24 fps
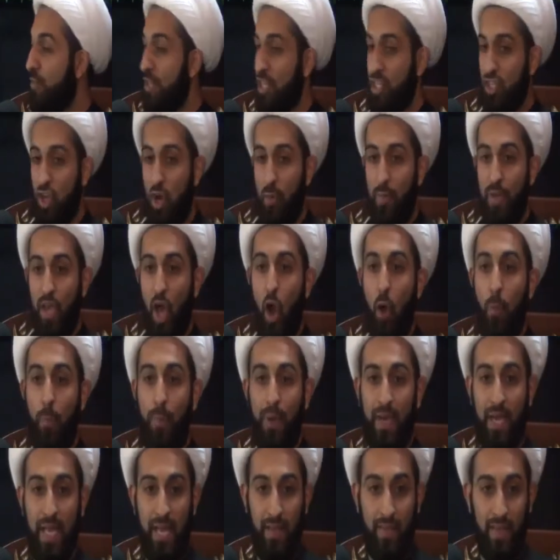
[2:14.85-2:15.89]
we shall be
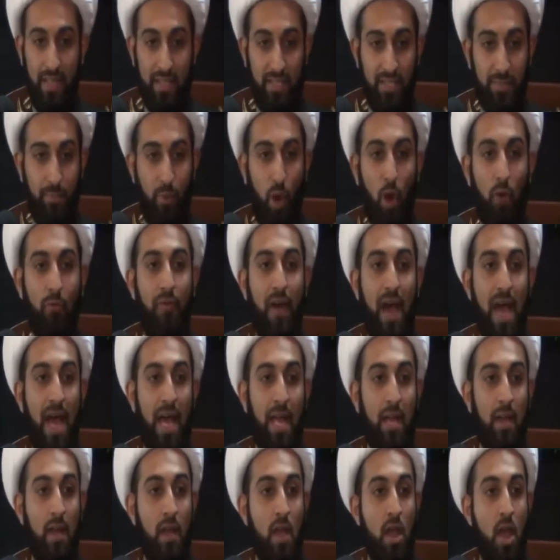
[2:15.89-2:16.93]
opening this
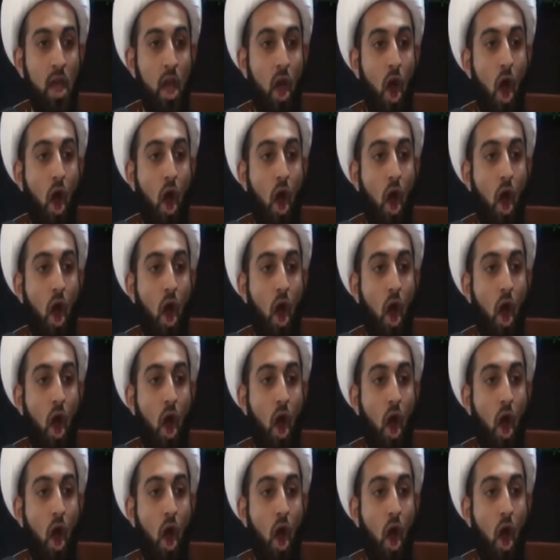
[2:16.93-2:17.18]
profile